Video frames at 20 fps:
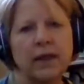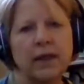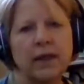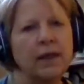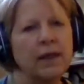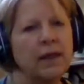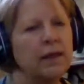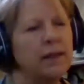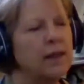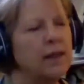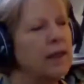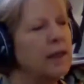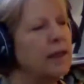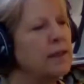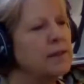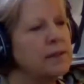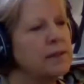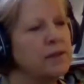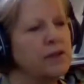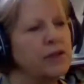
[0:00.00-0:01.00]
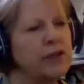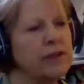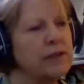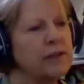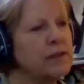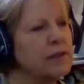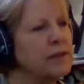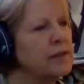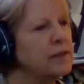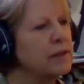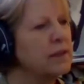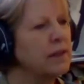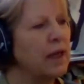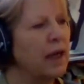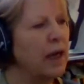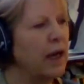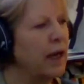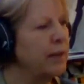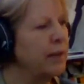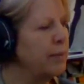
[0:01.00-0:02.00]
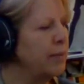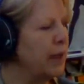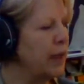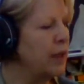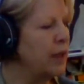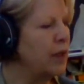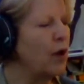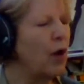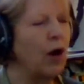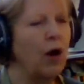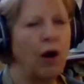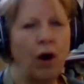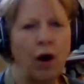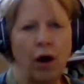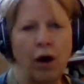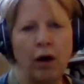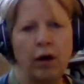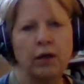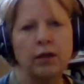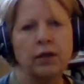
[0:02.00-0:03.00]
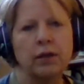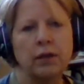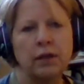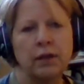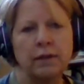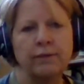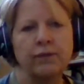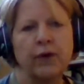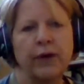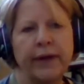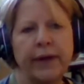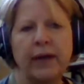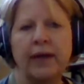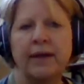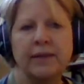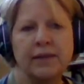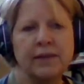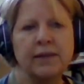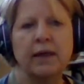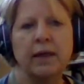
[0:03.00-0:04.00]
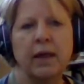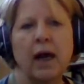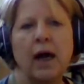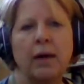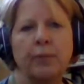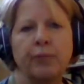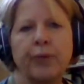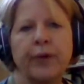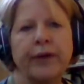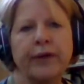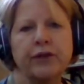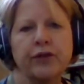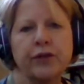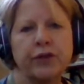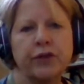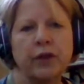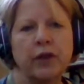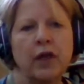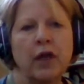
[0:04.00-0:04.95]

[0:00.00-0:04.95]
He's just, I'm in awe of what he's accomplished